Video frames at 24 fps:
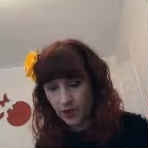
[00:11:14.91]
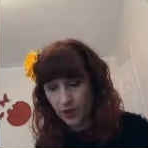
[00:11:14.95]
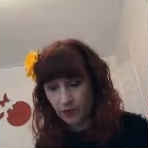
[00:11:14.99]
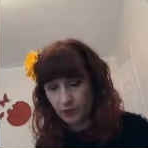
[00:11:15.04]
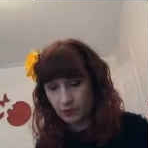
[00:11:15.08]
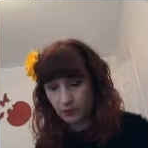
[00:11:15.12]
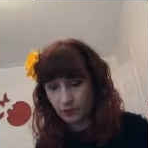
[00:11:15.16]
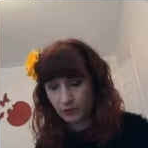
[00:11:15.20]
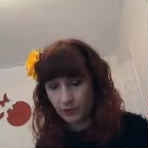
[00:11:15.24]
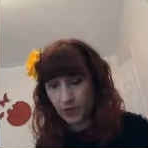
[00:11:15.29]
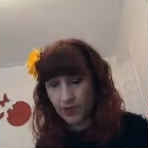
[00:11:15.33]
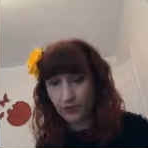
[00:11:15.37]

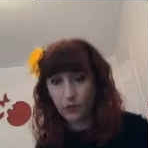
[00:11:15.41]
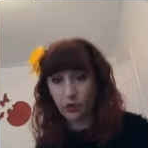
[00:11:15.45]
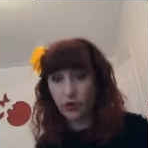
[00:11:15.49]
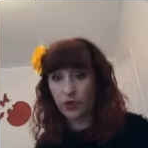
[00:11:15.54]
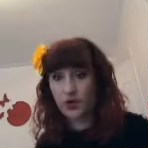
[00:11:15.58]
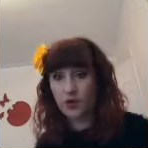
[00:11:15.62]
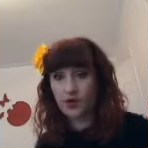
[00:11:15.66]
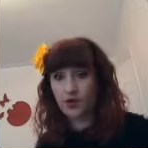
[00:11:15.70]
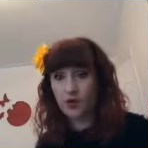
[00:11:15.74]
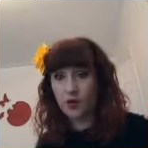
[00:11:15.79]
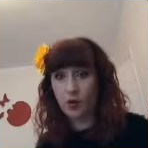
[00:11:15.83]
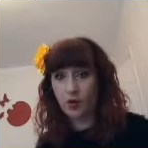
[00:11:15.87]
Um, I don't
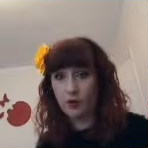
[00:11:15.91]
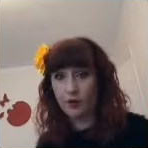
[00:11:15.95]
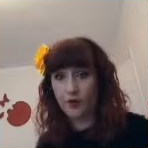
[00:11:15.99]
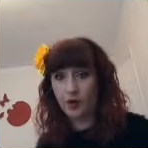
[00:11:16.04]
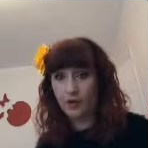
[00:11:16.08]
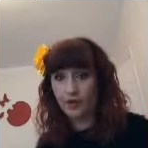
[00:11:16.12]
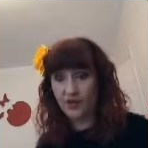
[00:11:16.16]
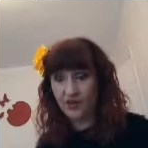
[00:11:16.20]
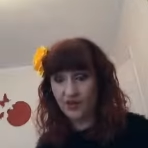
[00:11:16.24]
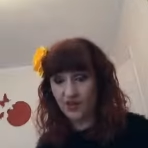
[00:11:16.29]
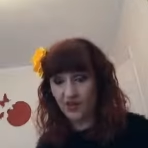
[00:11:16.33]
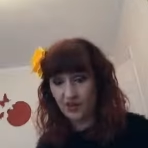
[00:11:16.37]
let Scott
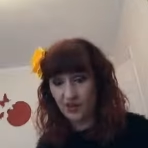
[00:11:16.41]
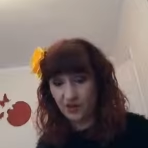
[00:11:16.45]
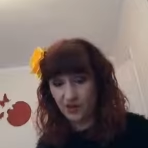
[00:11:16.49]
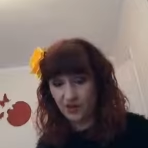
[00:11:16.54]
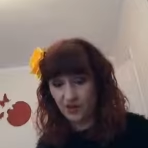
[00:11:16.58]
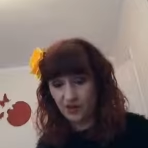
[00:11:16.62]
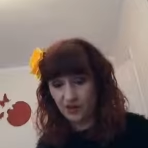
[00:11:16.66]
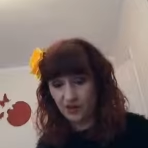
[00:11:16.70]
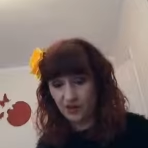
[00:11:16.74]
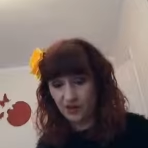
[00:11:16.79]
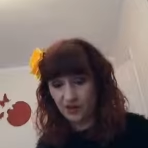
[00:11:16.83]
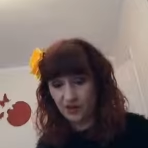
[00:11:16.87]
make me tea
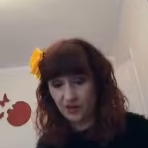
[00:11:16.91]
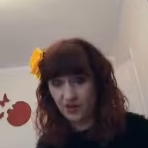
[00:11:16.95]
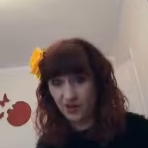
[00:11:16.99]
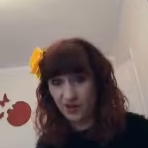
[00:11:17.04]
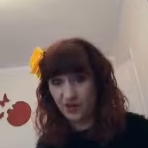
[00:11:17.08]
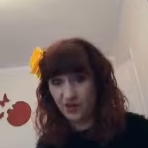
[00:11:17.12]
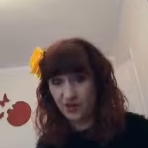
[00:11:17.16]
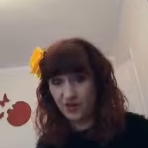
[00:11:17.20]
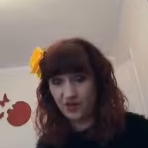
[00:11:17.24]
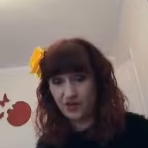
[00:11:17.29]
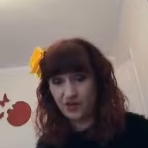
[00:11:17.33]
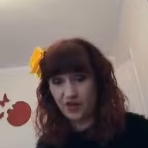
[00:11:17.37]
because he's
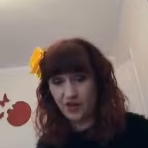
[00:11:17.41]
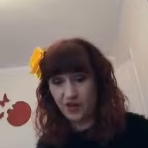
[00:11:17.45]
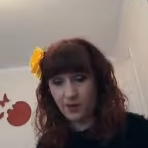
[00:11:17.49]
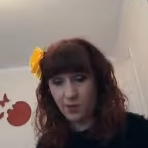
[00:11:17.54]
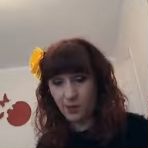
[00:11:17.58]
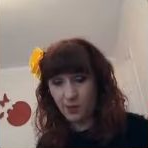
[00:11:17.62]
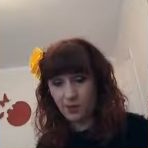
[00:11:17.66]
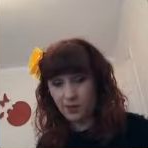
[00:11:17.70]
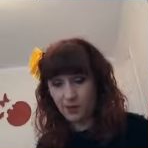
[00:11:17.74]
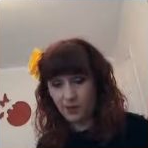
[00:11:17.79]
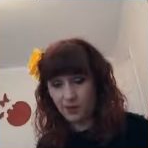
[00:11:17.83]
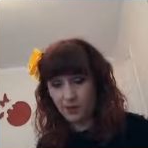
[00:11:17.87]
absolutely
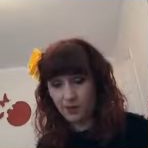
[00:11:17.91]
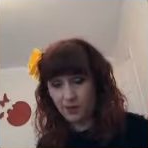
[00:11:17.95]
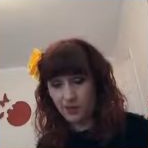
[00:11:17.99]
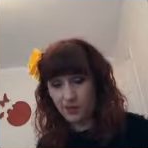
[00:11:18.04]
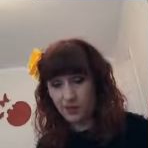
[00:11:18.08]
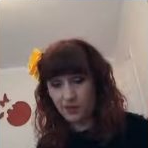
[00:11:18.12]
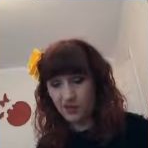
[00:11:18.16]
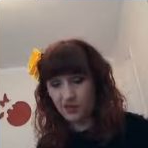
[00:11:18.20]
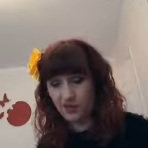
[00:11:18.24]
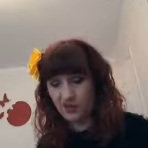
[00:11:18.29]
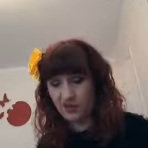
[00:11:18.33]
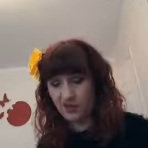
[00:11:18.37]
diabolical at
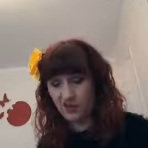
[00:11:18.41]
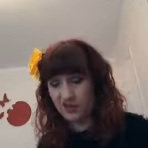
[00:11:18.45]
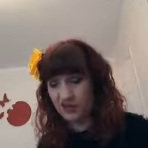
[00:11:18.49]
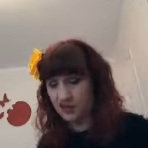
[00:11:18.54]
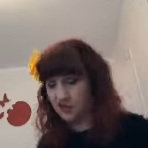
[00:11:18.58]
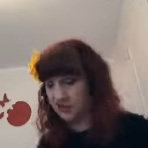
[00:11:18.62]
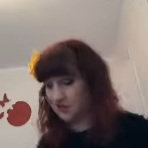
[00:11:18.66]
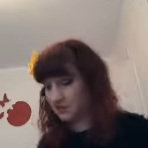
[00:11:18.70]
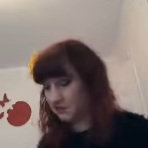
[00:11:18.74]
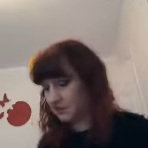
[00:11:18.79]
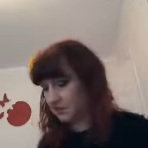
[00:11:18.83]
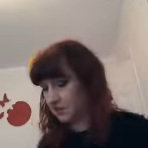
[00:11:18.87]
making tea and it's
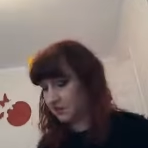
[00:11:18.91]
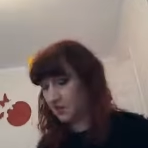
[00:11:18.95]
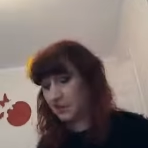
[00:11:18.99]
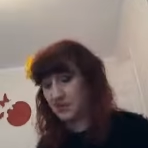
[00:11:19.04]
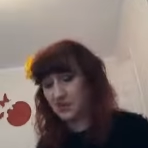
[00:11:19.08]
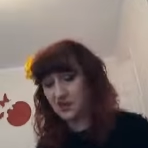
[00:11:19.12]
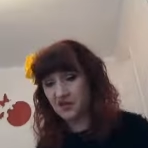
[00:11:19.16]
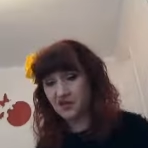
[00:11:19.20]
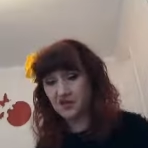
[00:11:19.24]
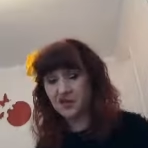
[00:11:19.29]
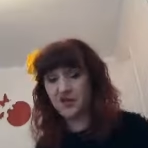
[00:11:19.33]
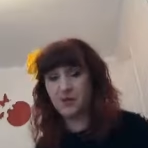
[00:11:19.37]
just
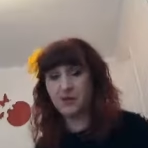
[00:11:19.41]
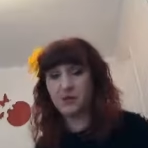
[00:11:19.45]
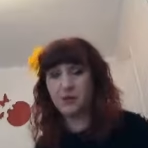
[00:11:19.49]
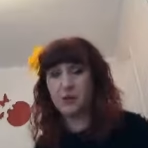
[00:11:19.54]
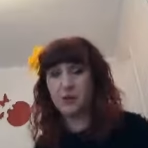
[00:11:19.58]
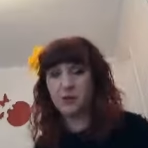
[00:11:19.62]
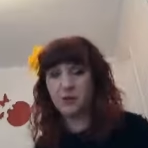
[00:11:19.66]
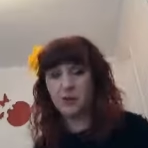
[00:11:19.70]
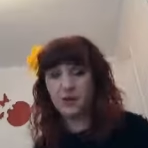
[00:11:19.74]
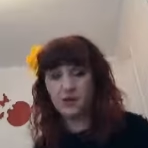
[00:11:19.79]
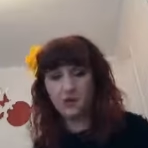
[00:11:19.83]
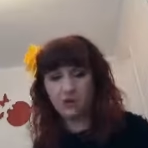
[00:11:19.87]
disgusting. It's like
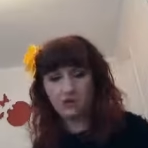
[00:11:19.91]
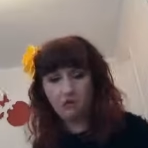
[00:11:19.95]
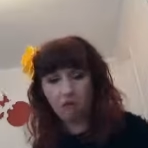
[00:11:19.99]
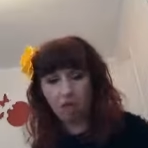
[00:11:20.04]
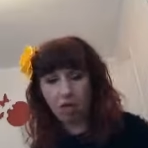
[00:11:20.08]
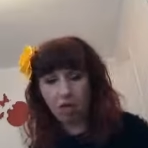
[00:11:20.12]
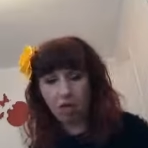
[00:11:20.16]
baby tea.